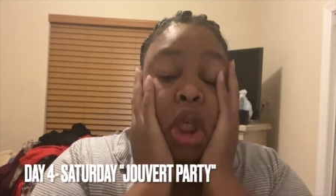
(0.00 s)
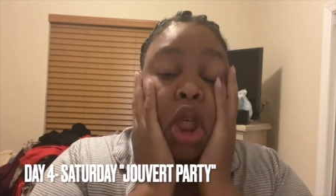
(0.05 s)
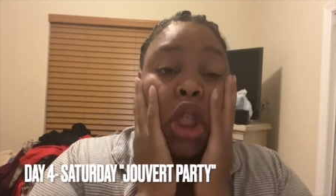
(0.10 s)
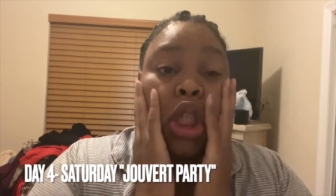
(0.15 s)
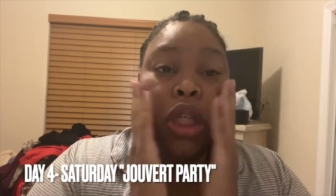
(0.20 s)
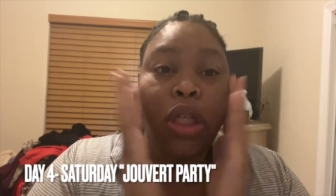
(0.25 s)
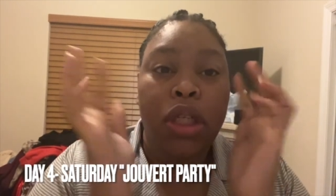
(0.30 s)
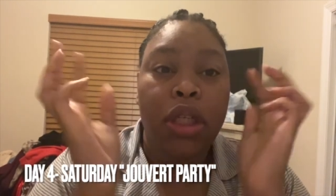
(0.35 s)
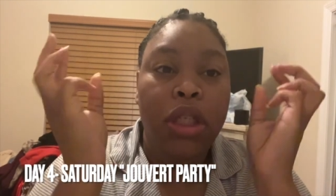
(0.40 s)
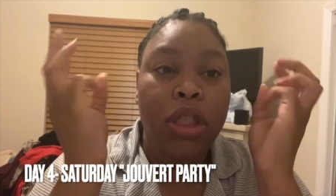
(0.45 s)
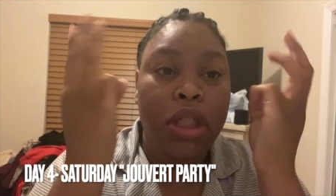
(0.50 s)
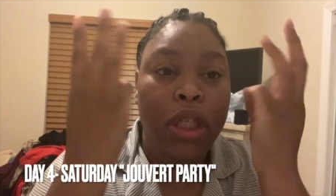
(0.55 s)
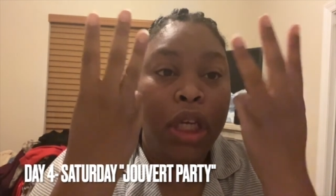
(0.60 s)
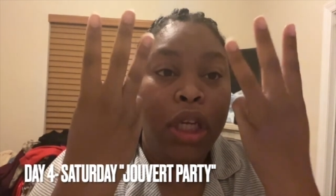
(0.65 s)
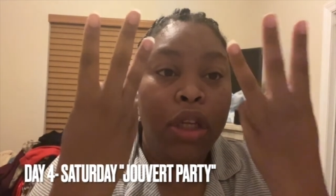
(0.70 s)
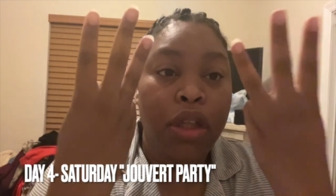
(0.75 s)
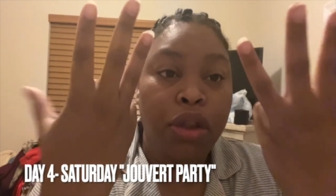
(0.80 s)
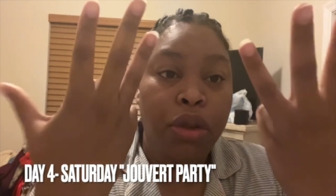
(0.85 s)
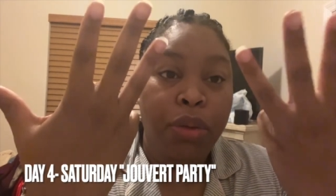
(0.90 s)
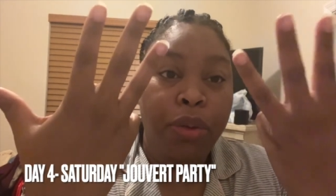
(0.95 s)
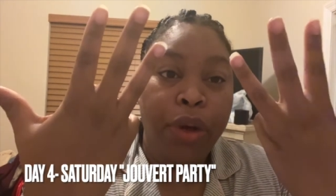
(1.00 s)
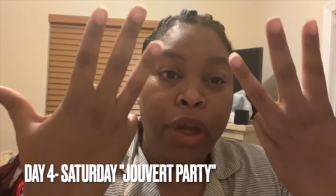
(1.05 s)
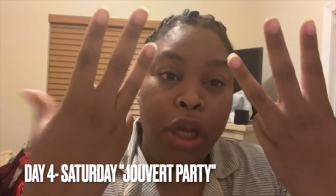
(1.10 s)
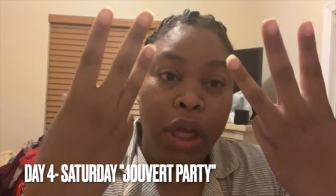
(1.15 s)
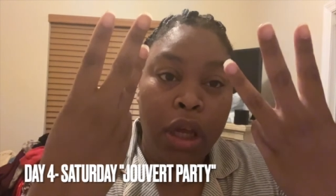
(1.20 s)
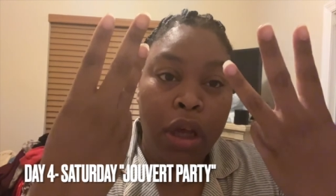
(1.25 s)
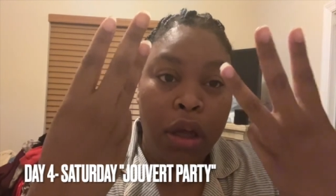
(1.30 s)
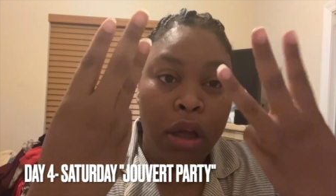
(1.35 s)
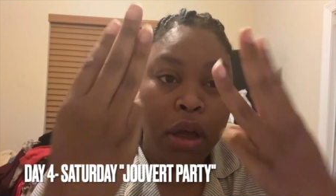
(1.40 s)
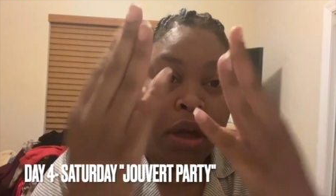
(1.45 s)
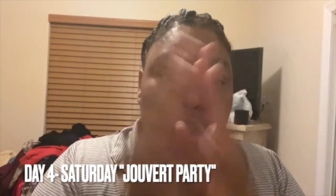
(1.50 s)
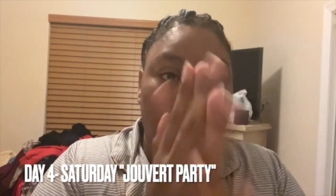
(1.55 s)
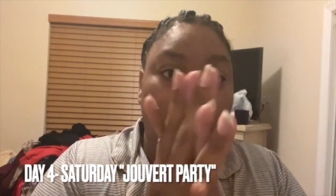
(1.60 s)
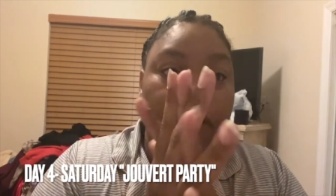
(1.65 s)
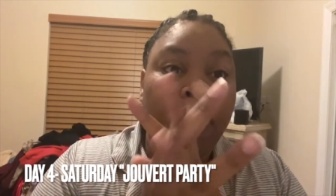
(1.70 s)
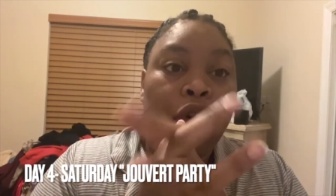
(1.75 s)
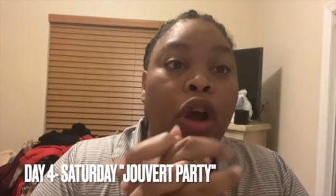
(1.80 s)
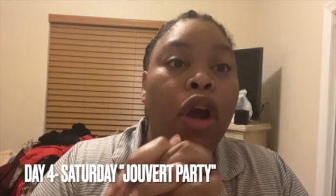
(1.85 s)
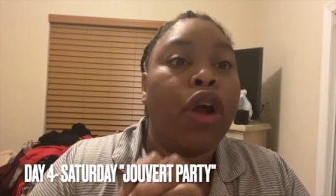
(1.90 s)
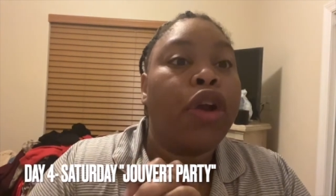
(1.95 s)
This is day 3
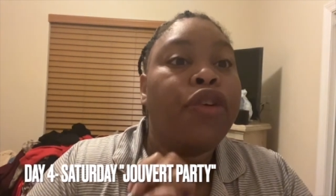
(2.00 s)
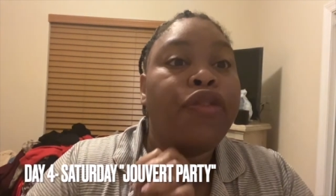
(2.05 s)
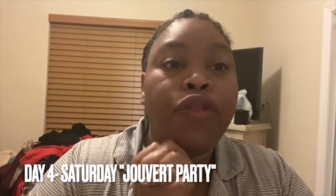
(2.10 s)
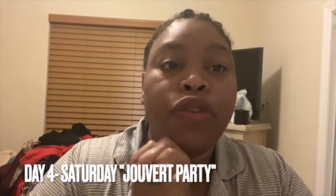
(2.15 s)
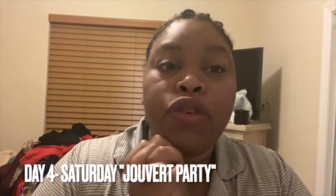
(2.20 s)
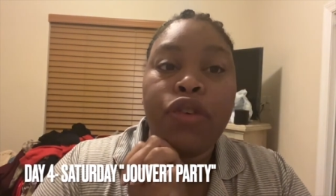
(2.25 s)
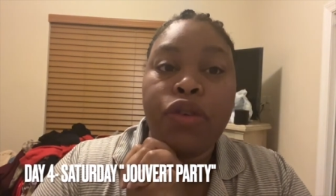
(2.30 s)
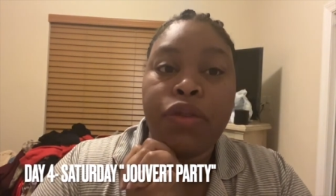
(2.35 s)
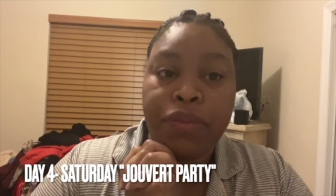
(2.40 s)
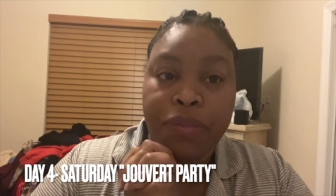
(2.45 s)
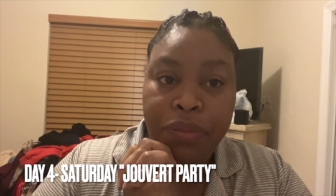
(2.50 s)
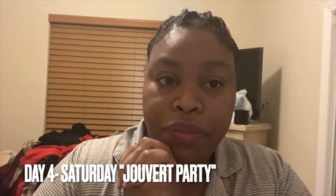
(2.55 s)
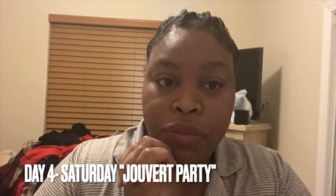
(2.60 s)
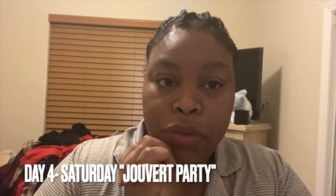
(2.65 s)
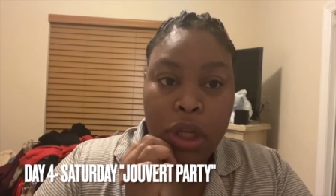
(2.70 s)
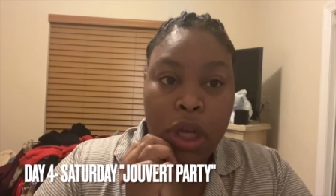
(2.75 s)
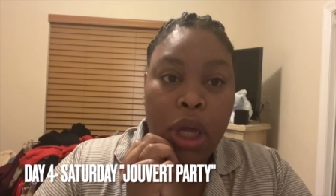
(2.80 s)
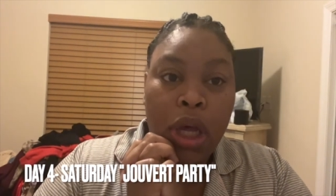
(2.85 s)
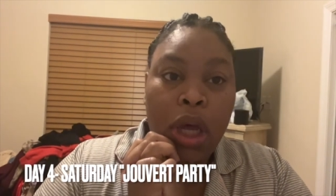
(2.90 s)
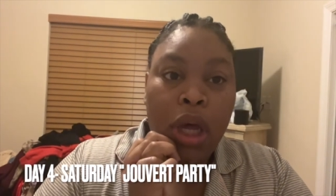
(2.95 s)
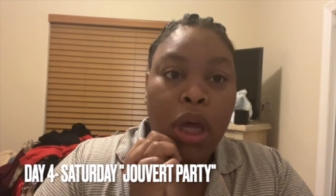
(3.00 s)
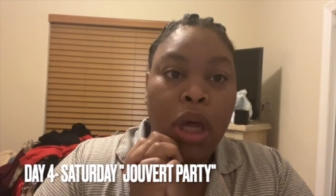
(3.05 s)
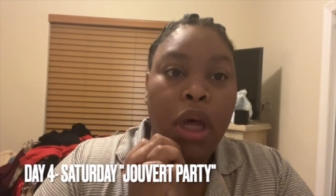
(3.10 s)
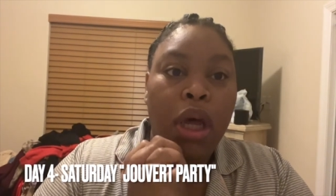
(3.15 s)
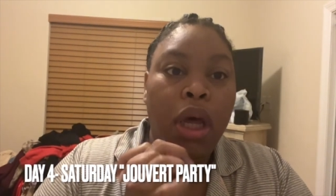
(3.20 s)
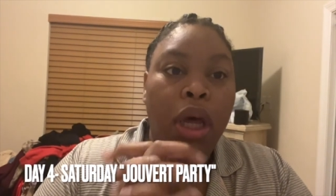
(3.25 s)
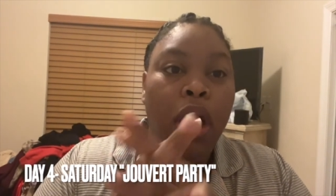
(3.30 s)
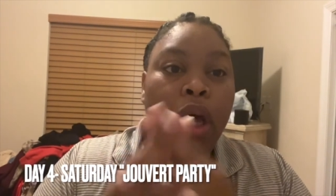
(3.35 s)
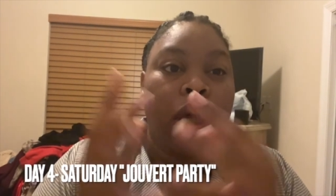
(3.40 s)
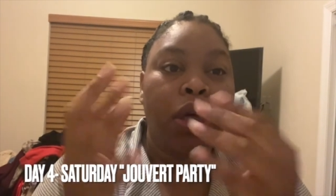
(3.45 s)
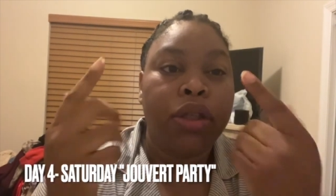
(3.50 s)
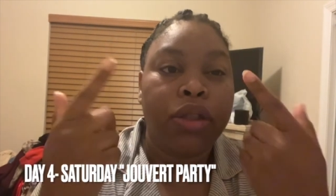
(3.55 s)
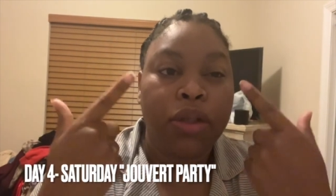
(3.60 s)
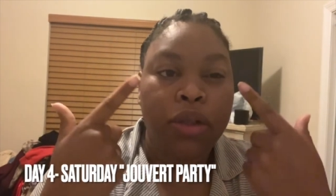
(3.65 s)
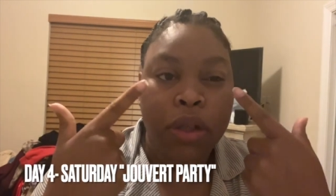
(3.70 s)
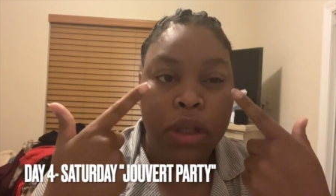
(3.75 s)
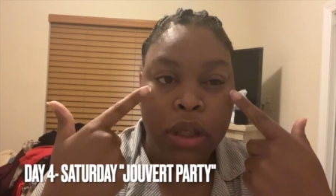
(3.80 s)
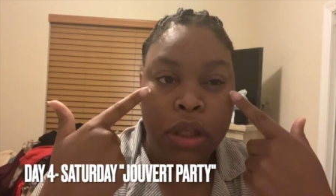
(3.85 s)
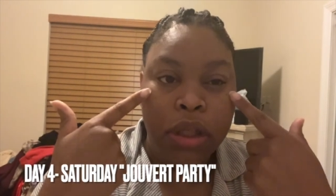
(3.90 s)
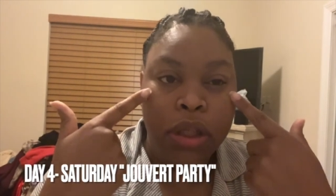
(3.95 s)
of Carnival. As you
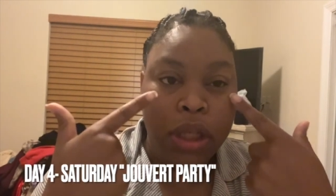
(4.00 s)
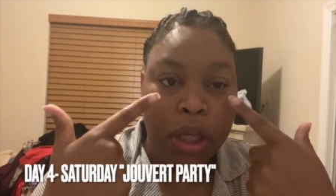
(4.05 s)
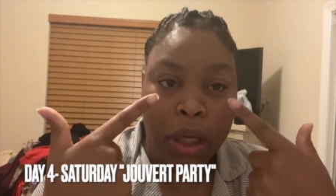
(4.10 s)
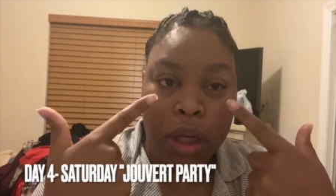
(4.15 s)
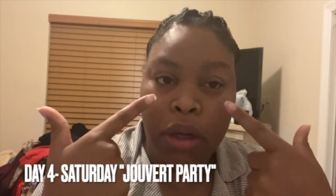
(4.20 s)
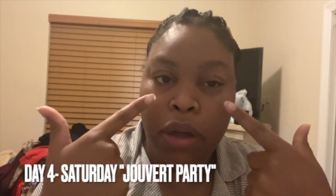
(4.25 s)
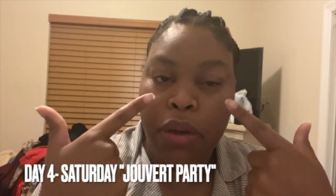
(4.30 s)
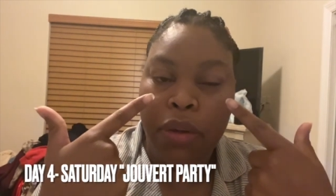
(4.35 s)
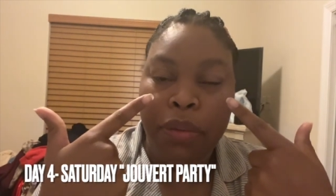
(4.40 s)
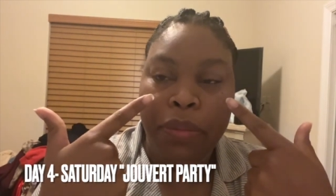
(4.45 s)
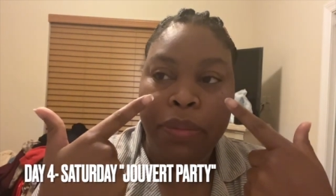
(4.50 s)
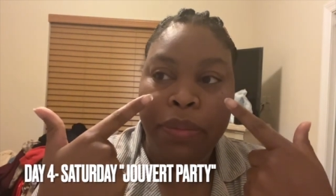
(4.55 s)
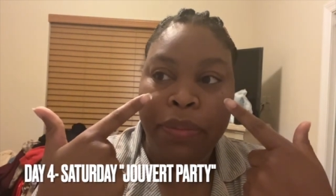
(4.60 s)
can tell,